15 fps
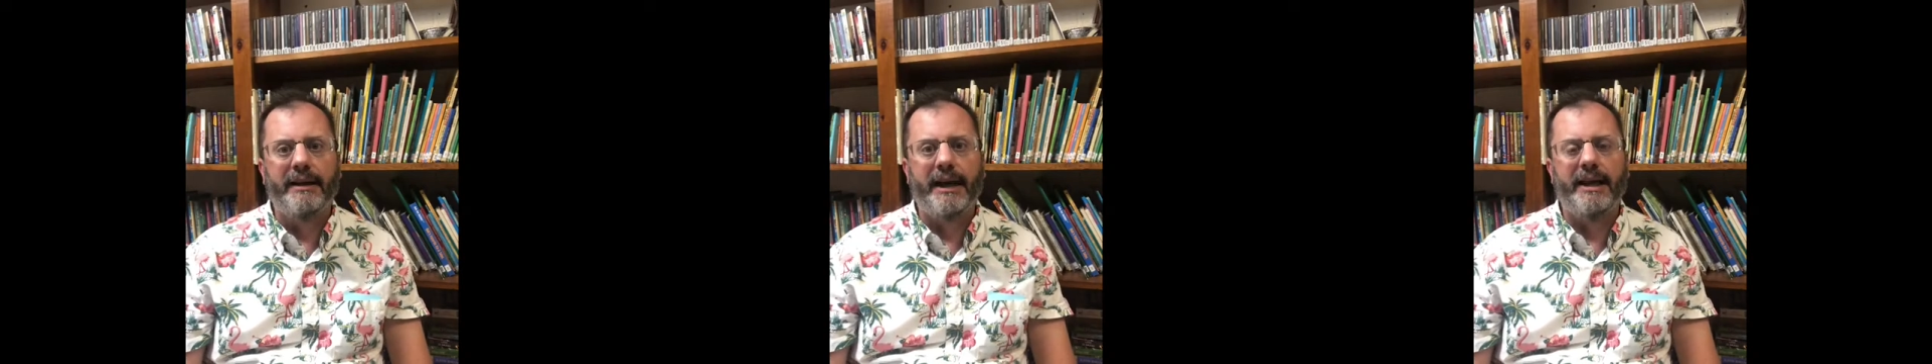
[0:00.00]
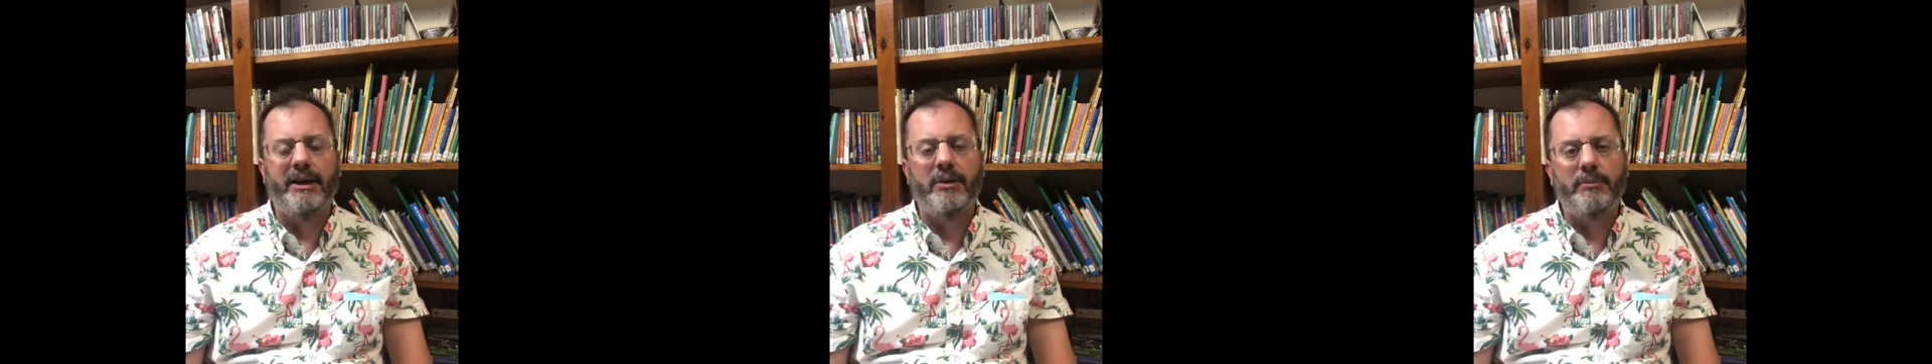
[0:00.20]

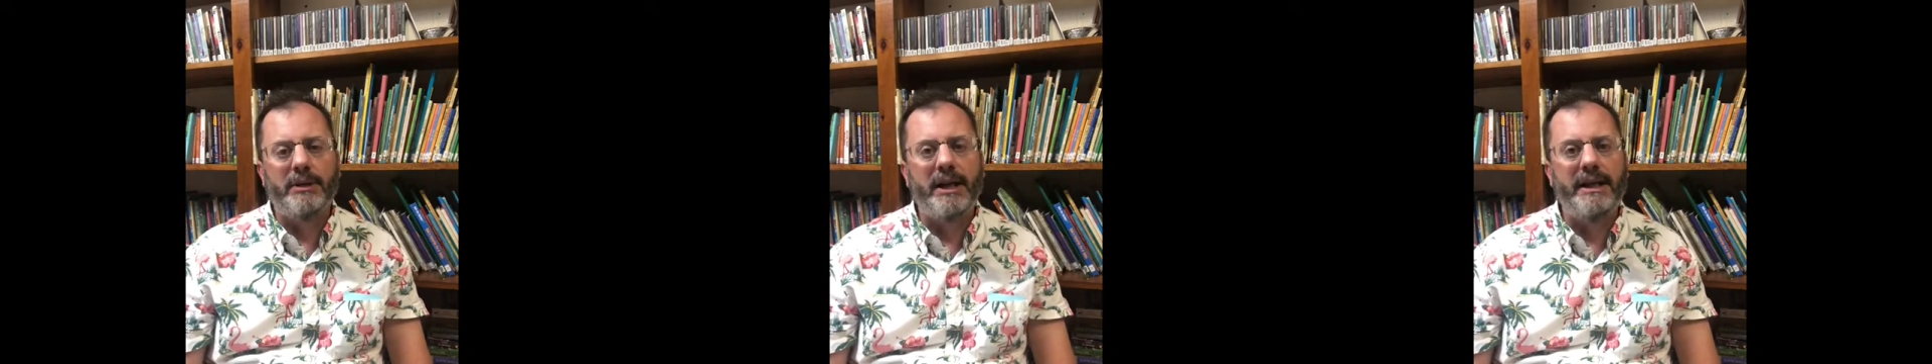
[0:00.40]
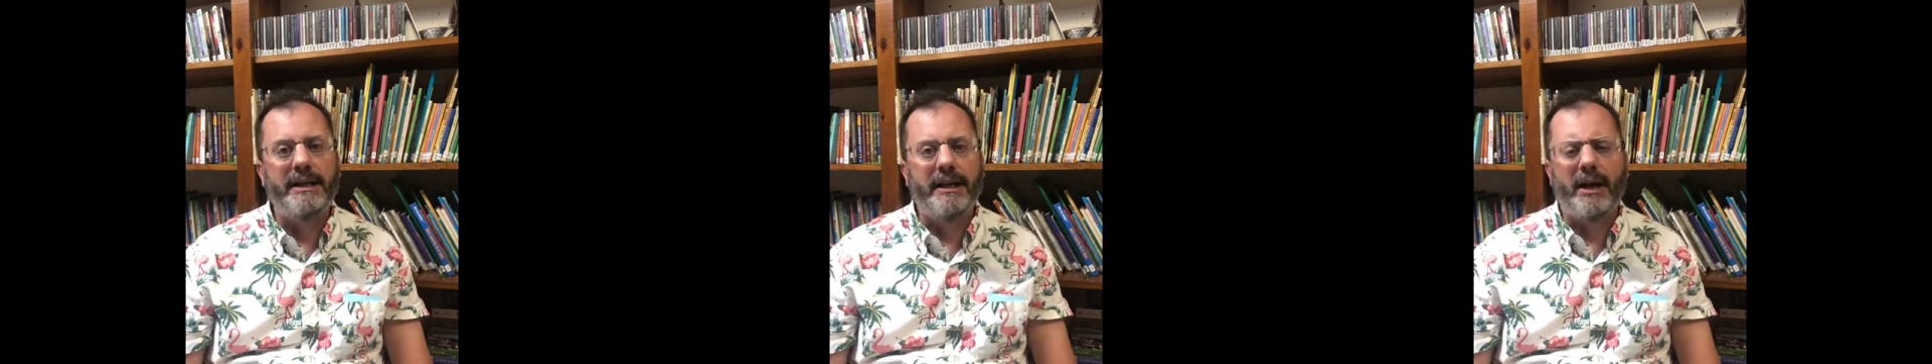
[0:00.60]
and
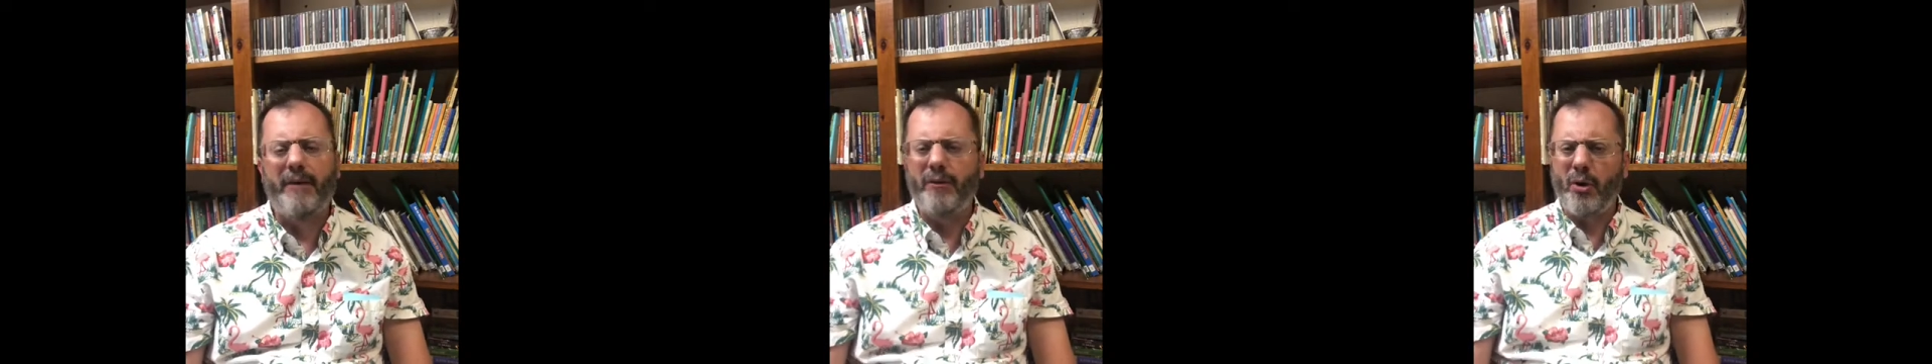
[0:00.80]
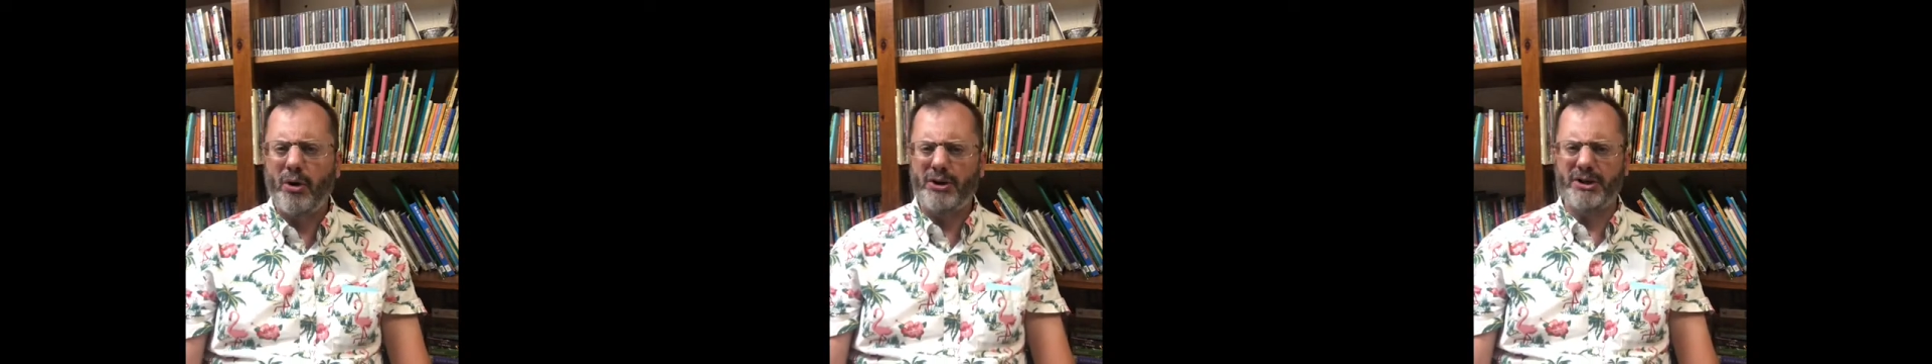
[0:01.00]
complaining.
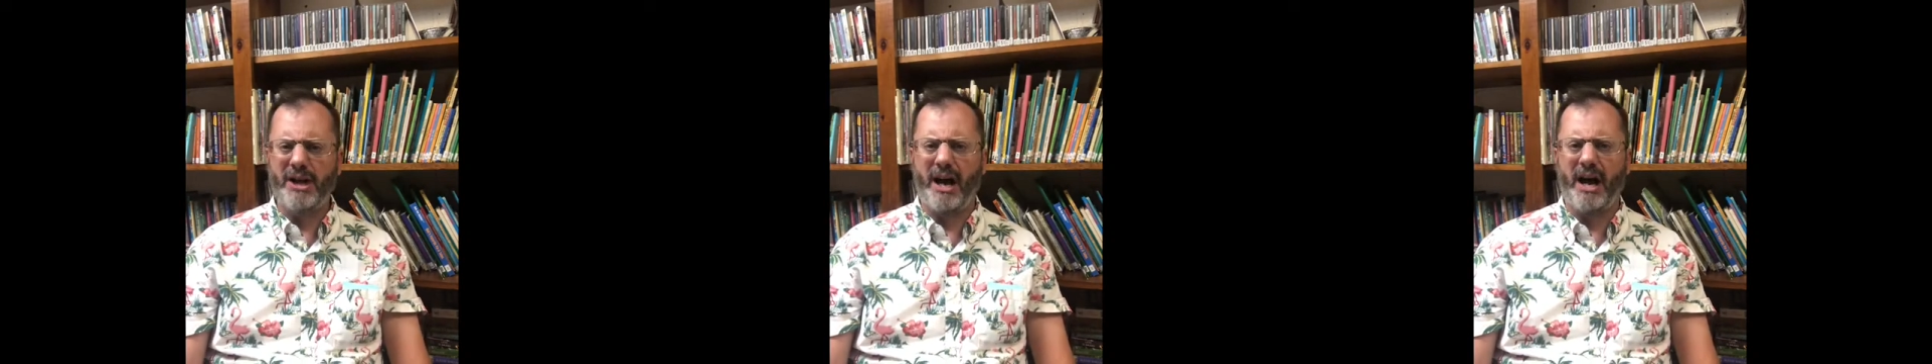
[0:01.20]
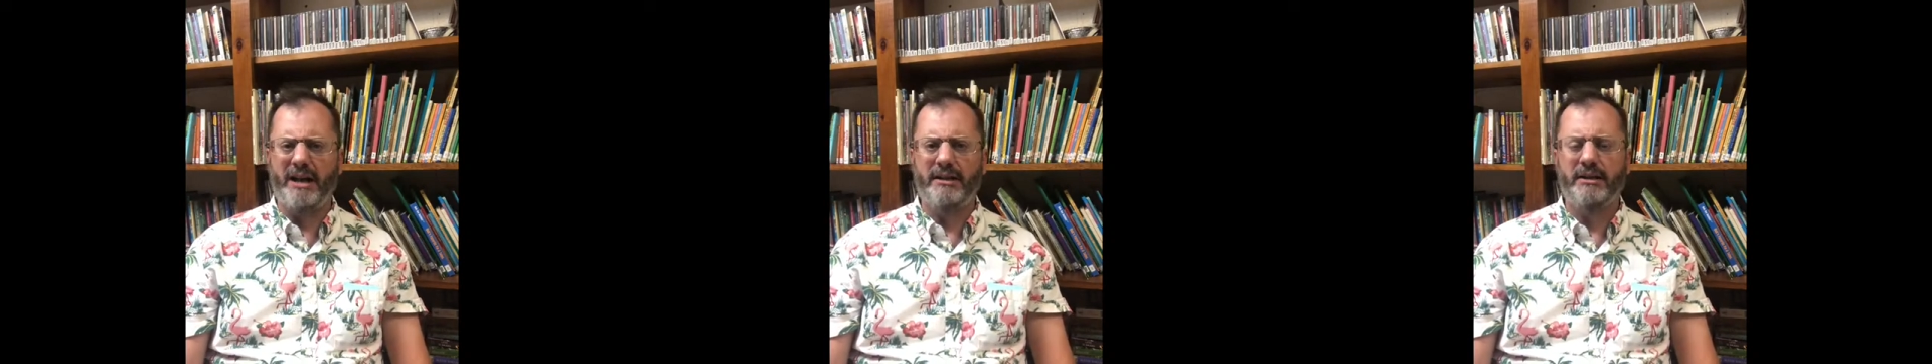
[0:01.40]
Of course
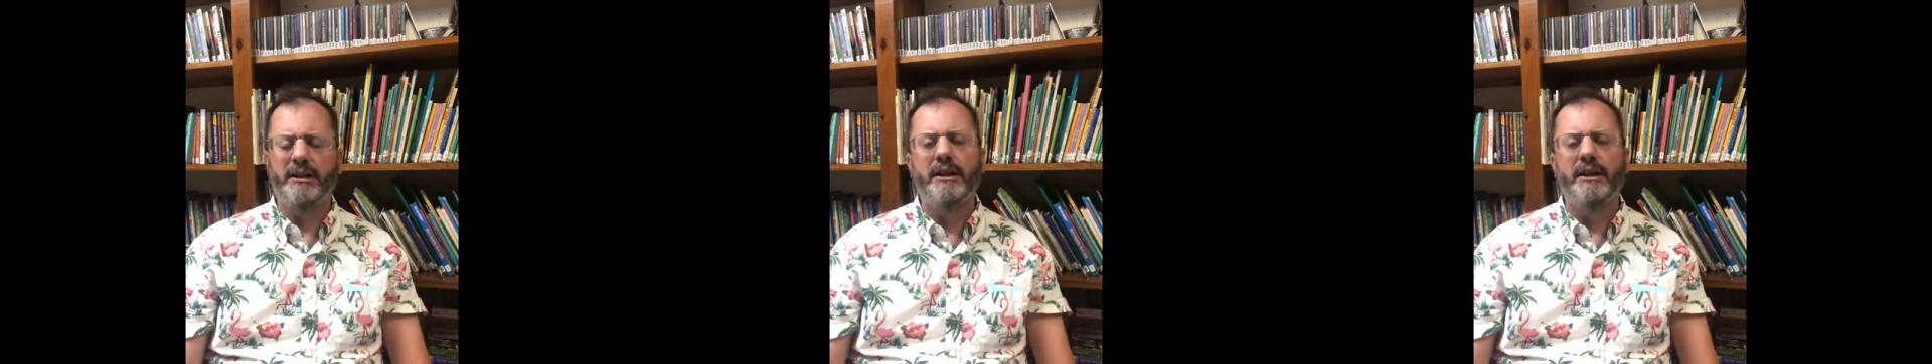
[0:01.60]
not.